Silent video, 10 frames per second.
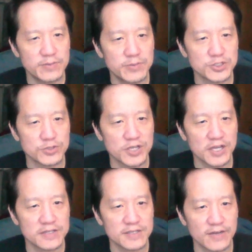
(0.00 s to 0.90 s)
but you
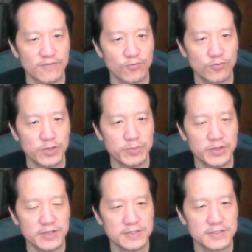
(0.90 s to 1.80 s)
can't have
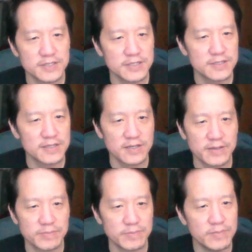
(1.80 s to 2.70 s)
repeats in
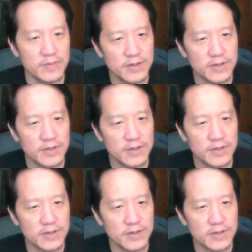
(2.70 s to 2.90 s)
them.